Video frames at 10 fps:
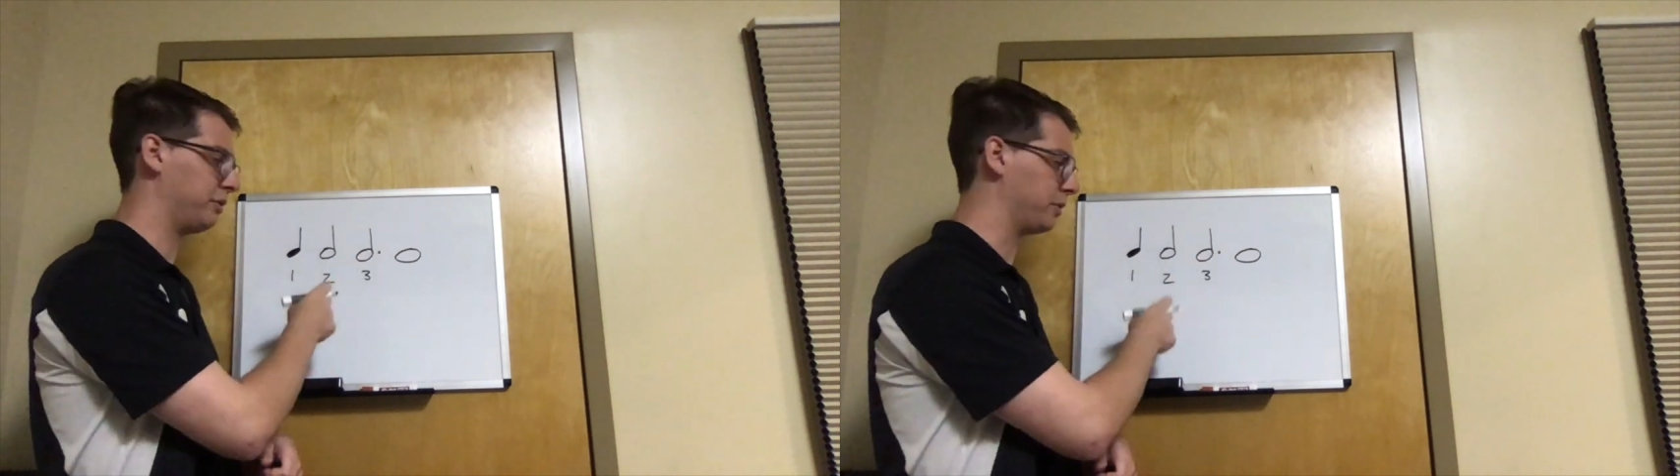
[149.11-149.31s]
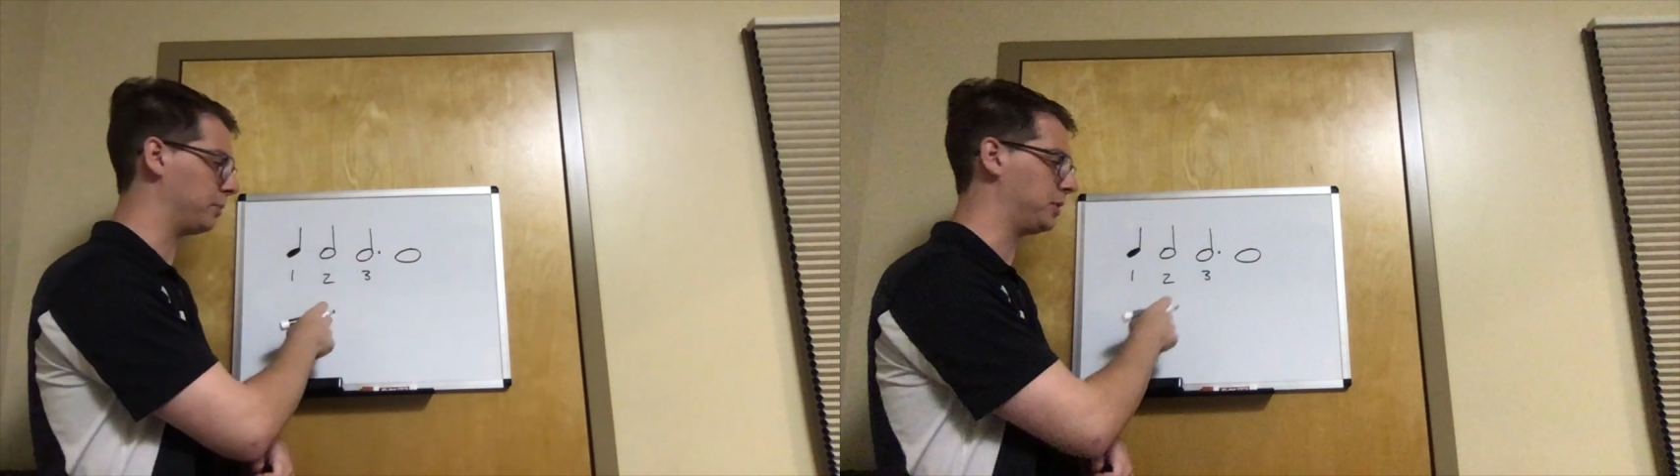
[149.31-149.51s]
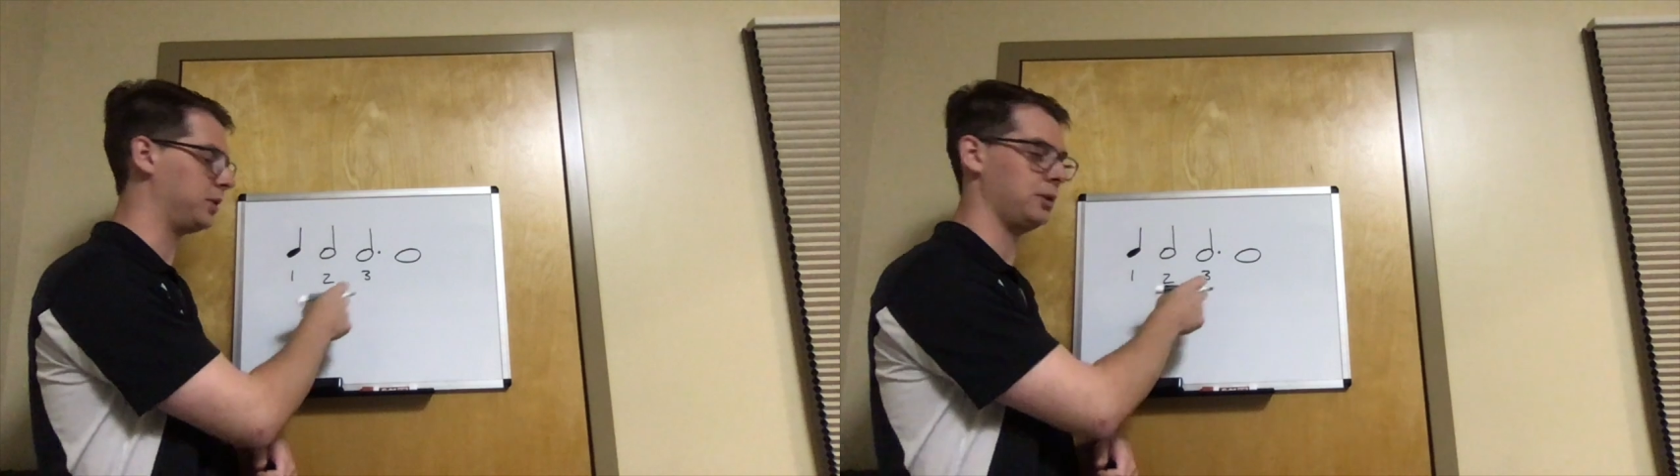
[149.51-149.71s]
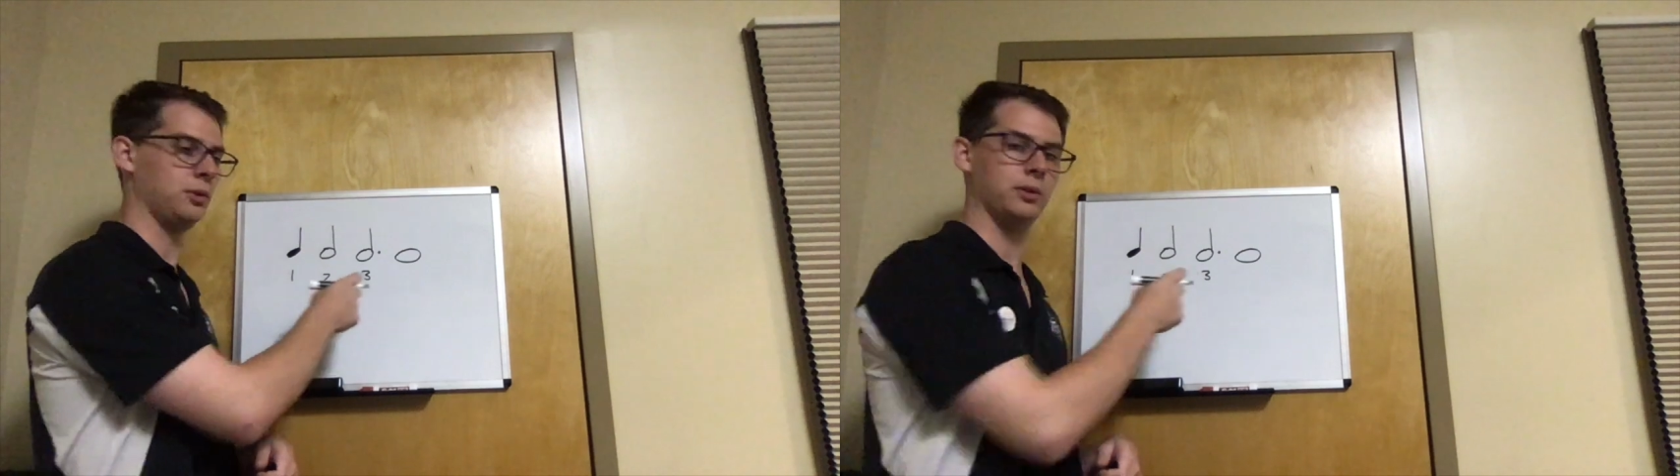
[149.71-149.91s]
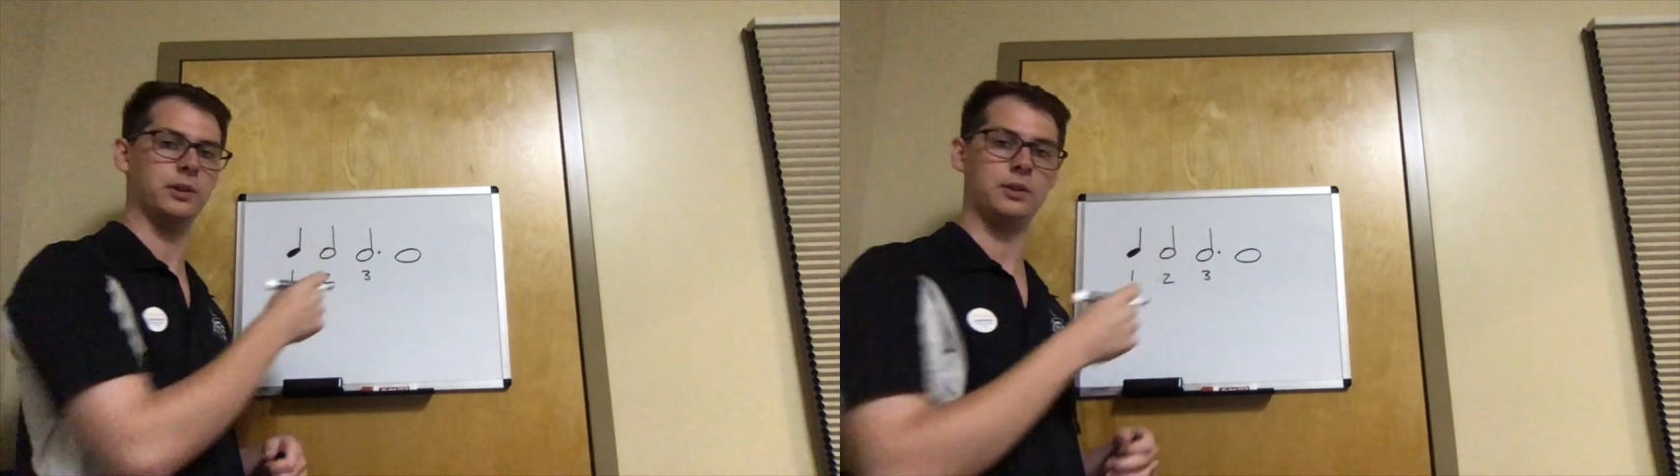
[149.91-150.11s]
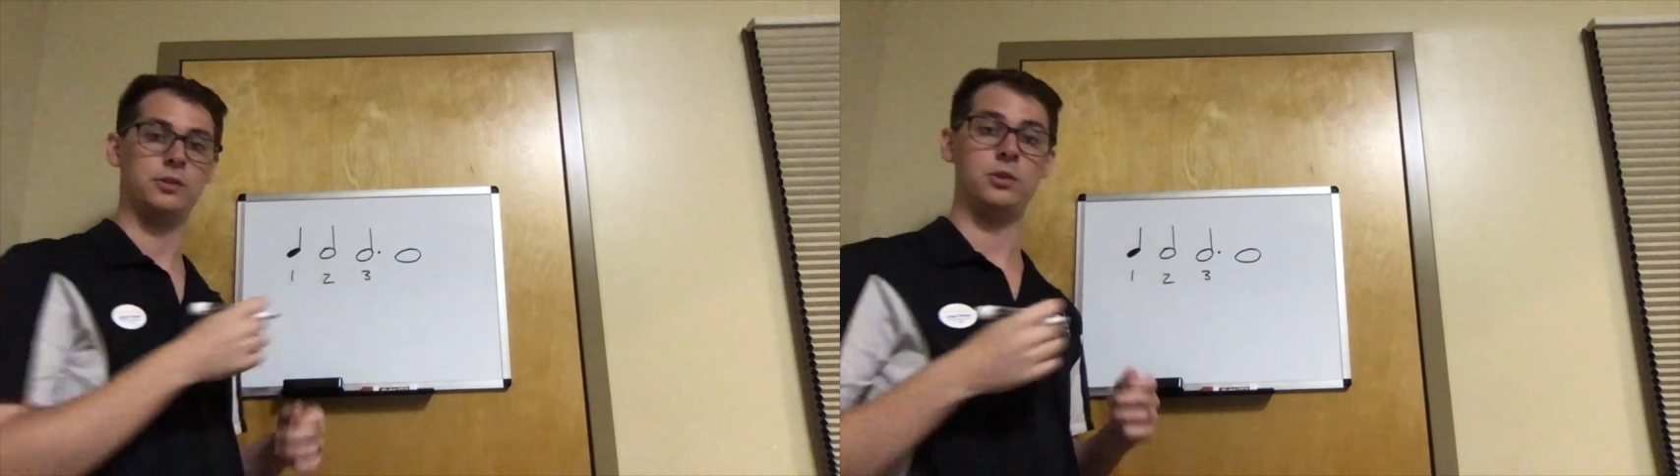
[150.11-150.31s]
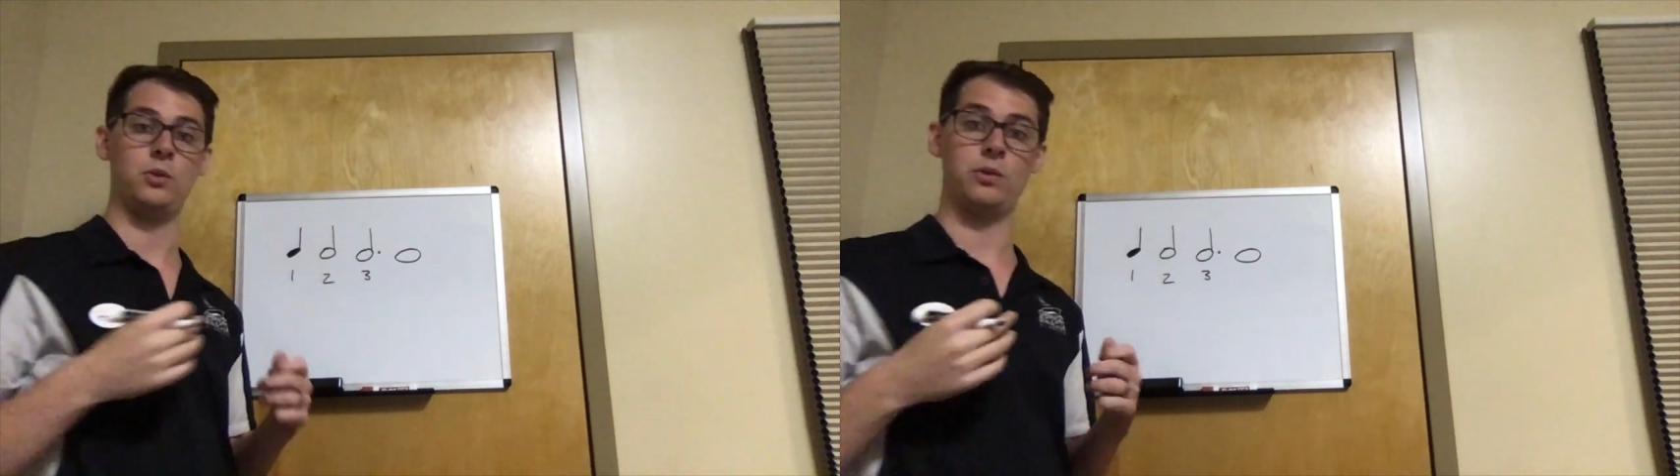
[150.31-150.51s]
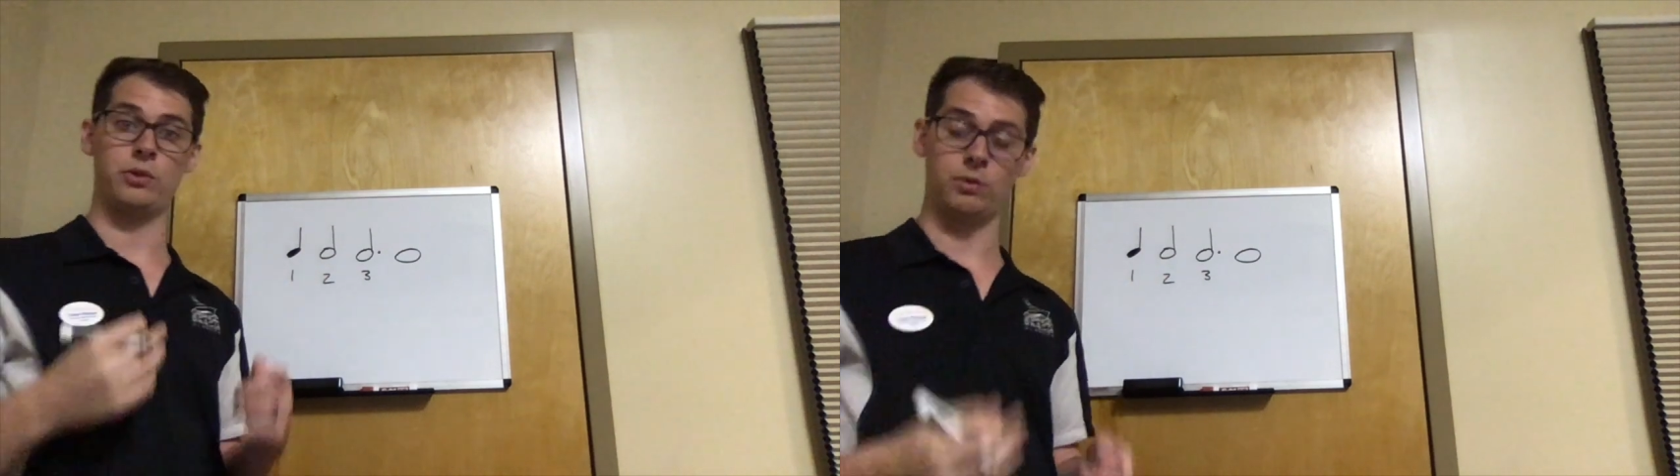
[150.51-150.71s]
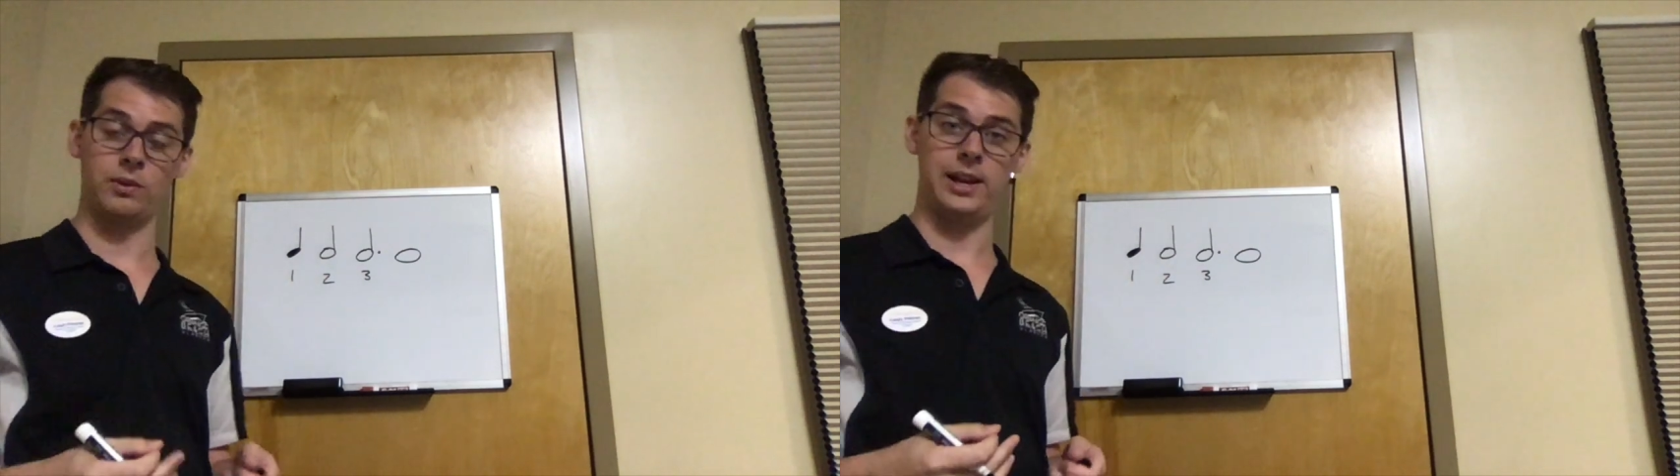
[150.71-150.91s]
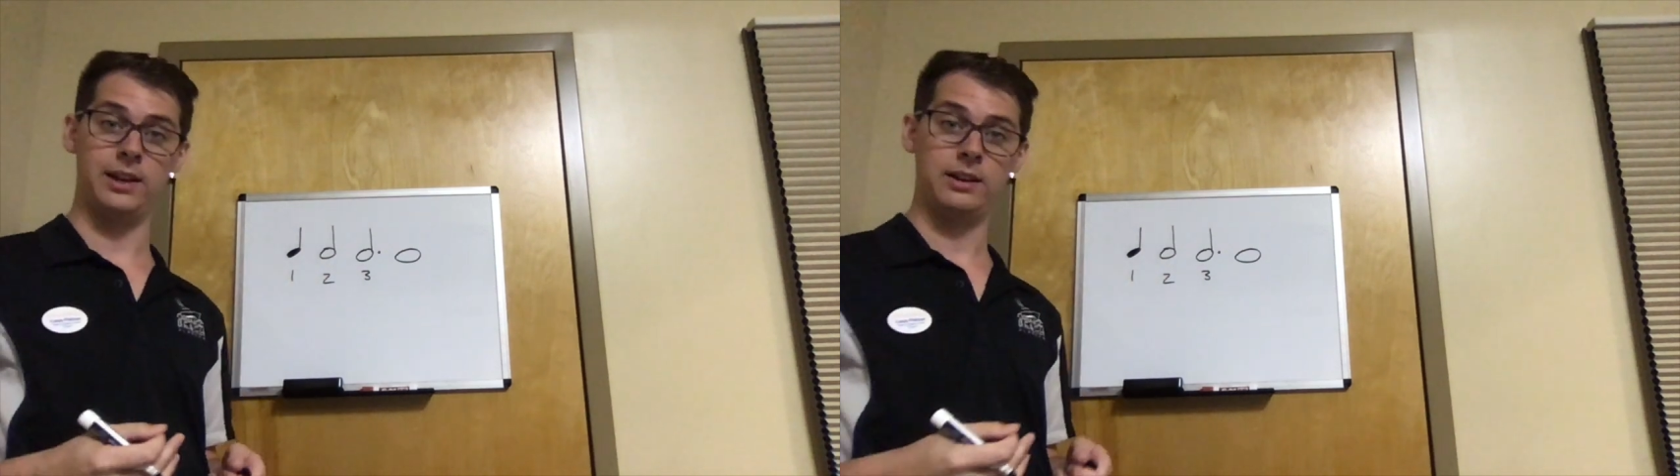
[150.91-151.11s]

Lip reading: from 2 to 3.